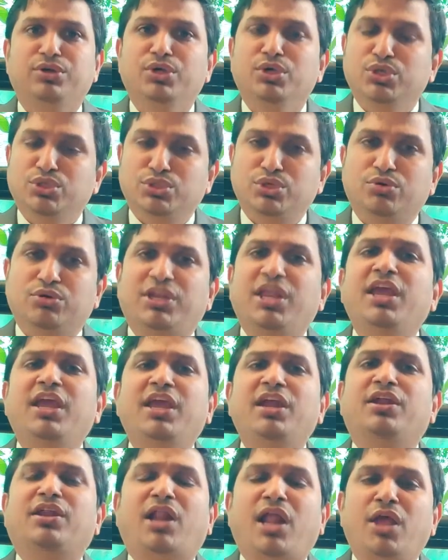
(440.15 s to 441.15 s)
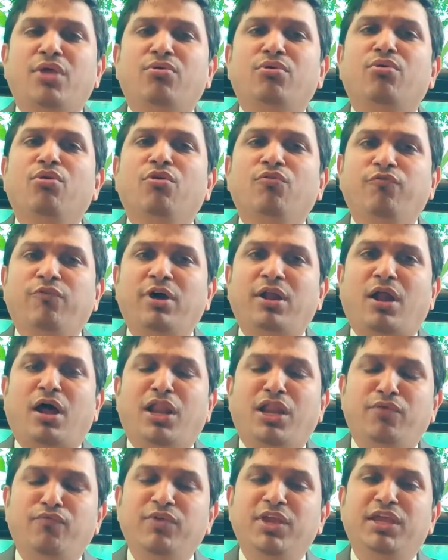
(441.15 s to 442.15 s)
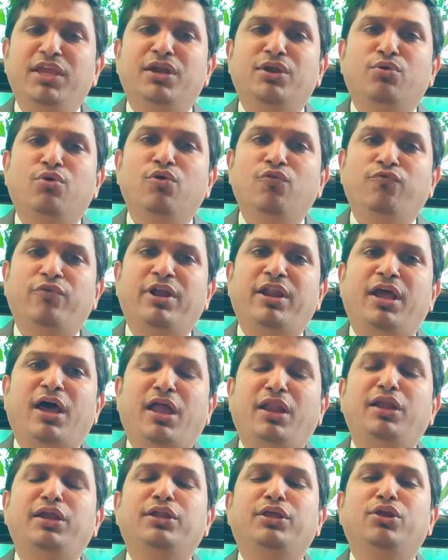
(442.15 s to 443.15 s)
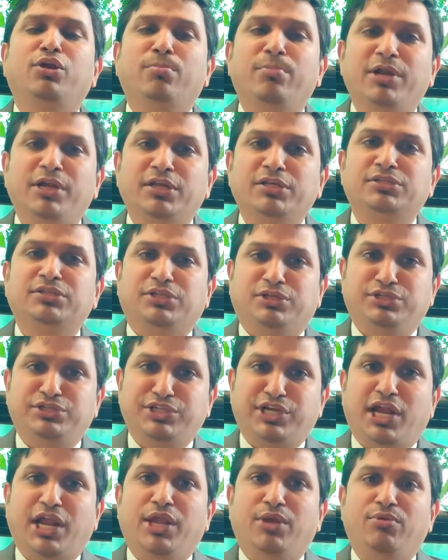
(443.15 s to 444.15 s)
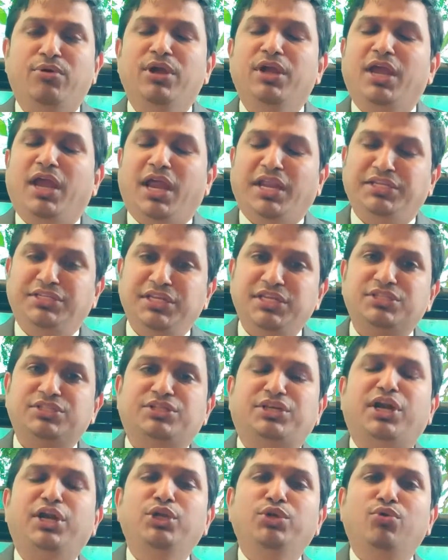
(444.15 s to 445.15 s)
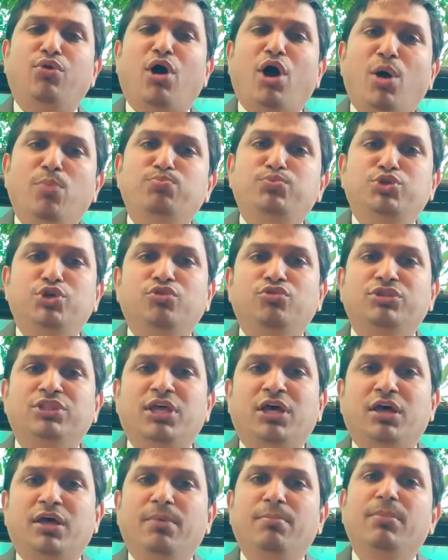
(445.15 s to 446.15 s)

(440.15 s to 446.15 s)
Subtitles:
So take a drive, go for on a weekend, go for 100 kilometers drive, and just try to observe the